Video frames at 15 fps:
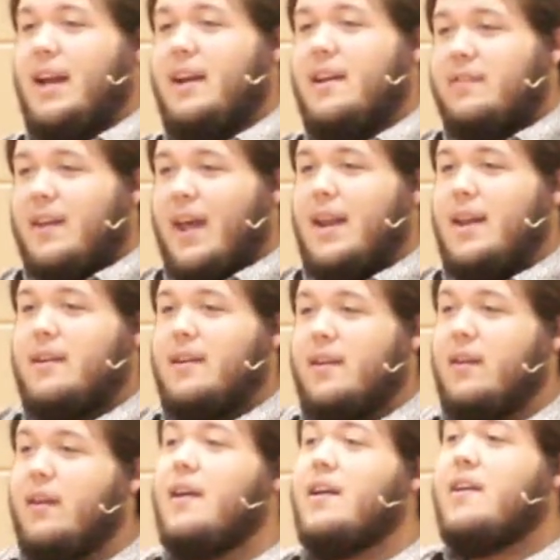decided
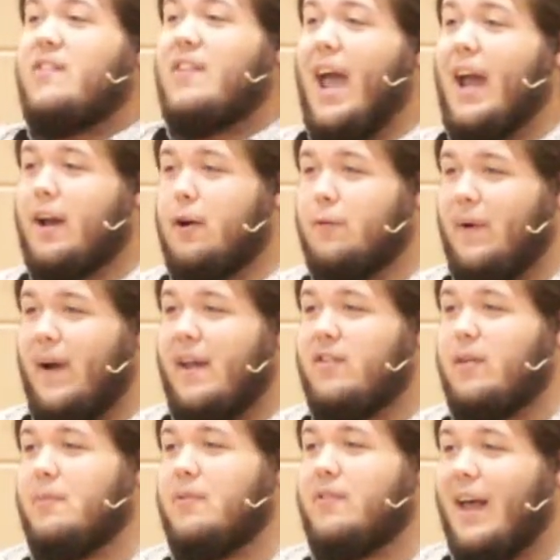to sacrifice
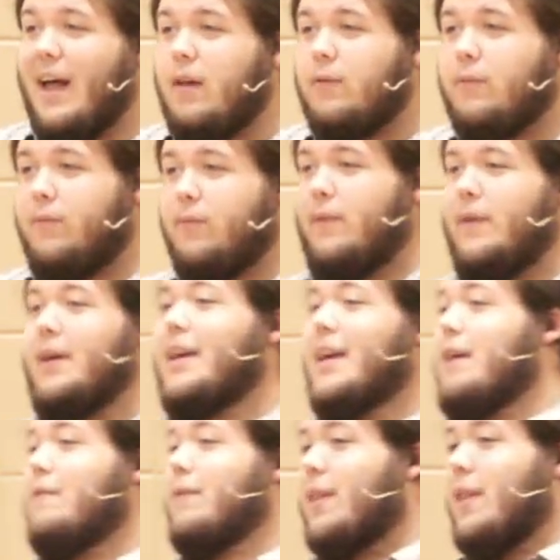himself,
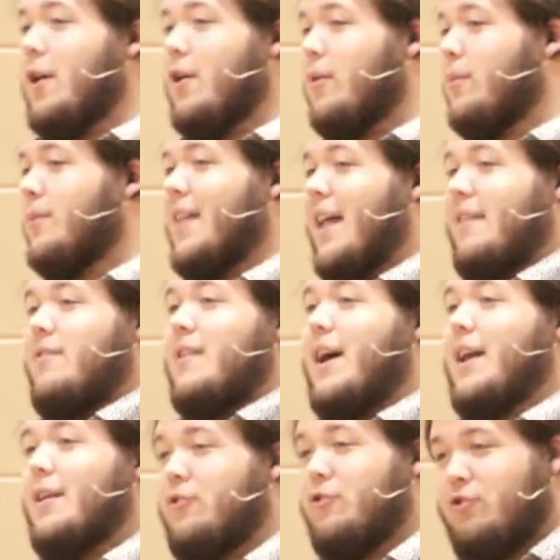even though that's not
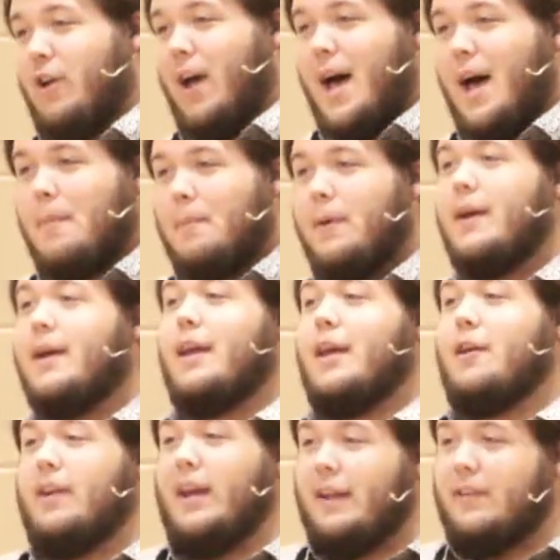his job. He
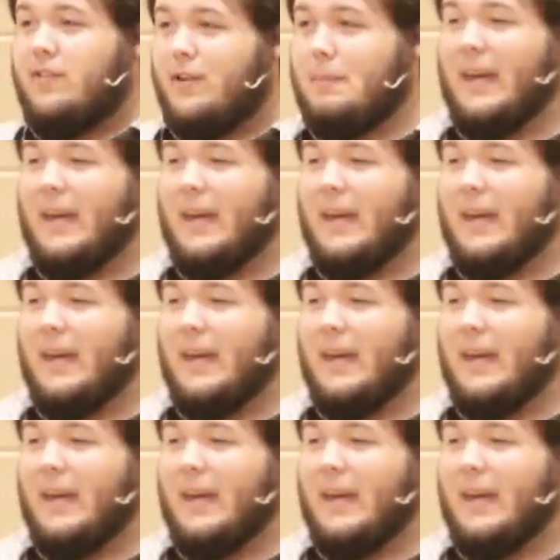needs to be